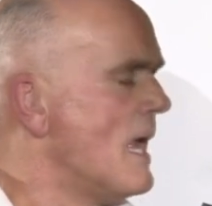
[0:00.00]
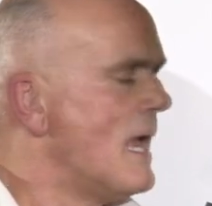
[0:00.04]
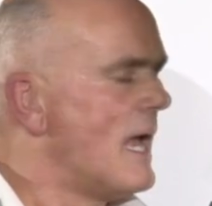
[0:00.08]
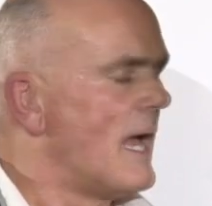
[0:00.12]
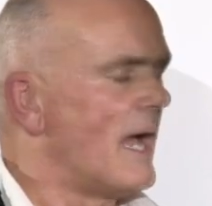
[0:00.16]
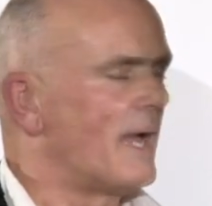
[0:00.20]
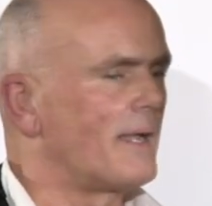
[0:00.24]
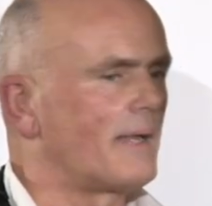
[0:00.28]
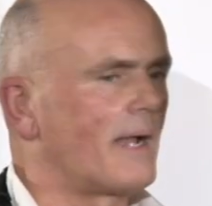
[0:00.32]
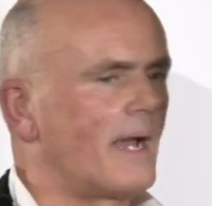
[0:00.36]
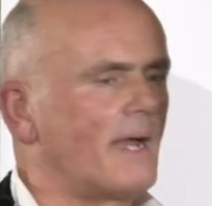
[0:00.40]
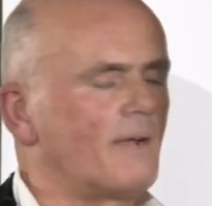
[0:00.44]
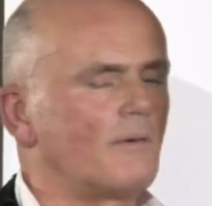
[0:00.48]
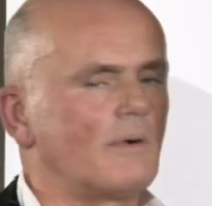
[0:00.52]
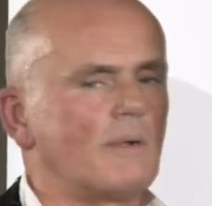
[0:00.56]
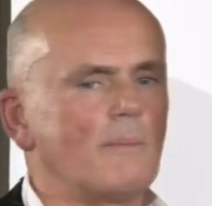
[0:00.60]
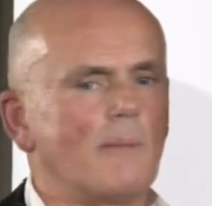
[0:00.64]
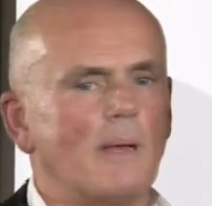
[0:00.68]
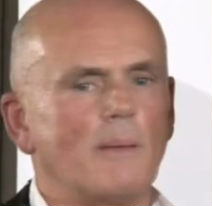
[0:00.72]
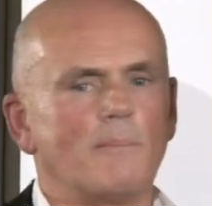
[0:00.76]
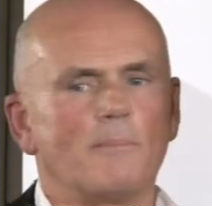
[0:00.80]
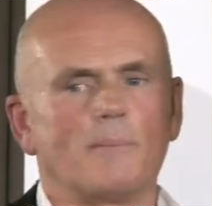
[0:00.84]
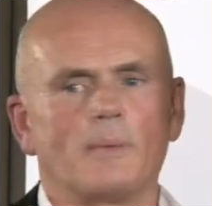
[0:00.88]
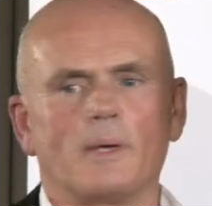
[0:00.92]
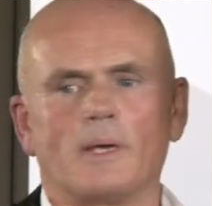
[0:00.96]
And I
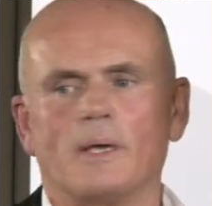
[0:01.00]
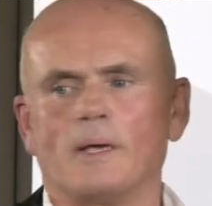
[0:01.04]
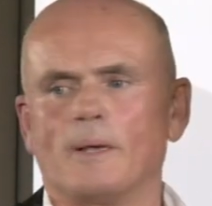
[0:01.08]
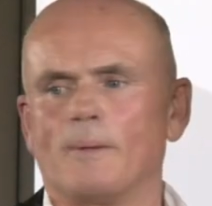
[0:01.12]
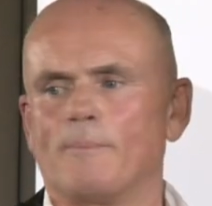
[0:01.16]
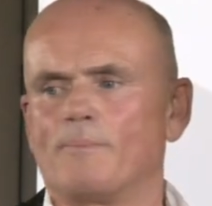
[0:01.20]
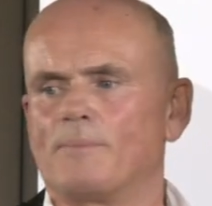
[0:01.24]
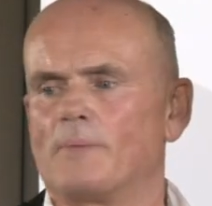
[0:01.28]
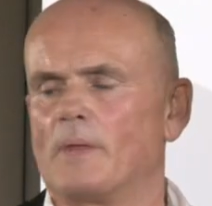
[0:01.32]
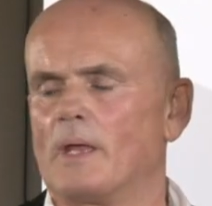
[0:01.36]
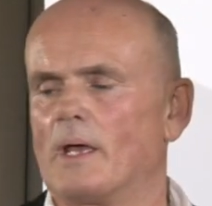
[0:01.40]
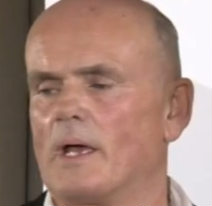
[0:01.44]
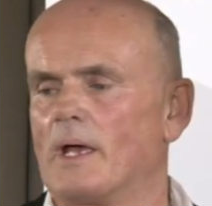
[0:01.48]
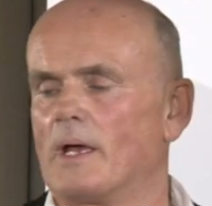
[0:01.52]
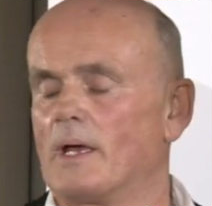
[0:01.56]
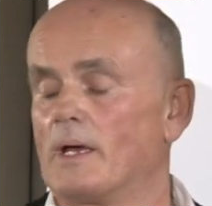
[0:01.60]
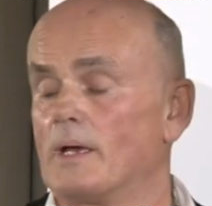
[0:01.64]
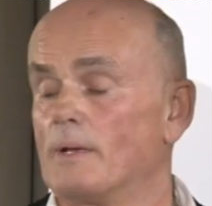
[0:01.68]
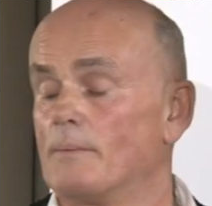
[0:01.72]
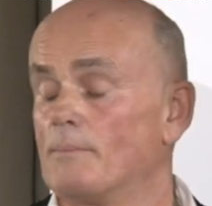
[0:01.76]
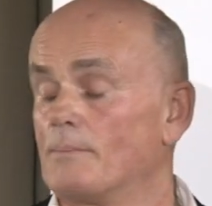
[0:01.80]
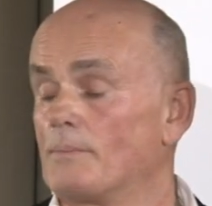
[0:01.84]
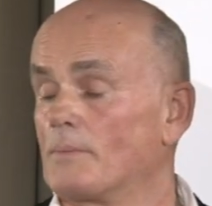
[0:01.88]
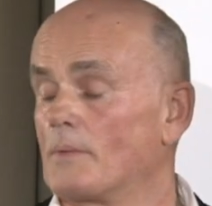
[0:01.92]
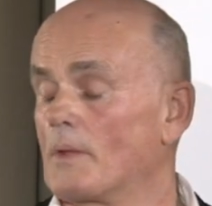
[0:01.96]
remember
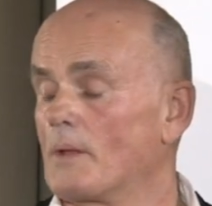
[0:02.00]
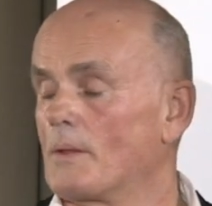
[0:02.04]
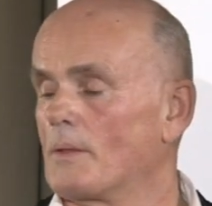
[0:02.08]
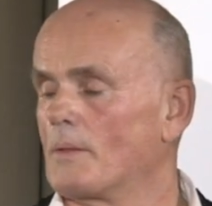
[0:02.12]
um,